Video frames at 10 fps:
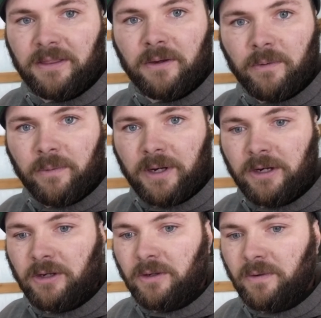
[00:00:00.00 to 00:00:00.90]
I think what we're
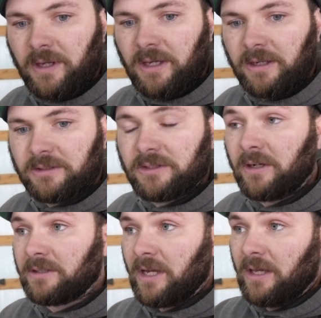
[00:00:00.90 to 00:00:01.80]
gonna do is
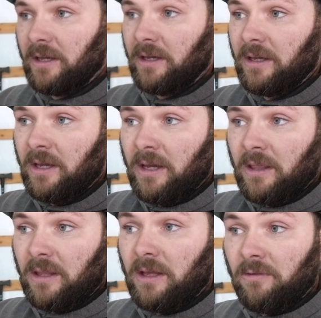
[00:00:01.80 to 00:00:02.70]
start taking
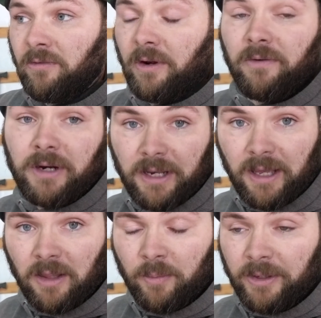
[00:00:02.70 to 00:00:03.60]
the front and rear
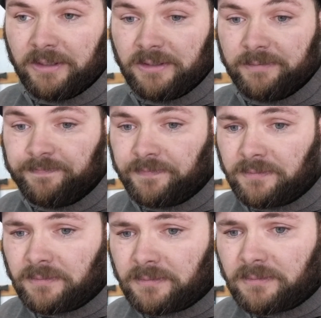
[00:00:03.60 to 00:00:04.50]
calipers
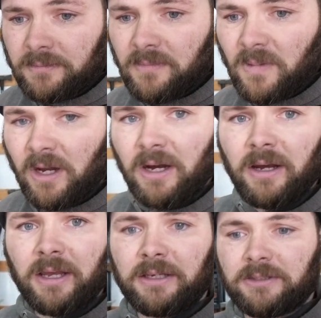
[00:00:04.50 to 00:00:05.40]

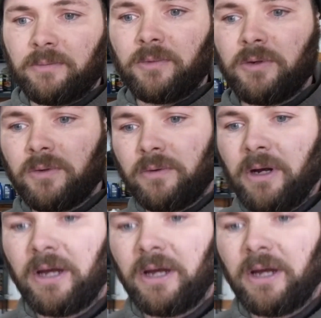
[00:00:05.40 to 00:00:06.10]
I got some new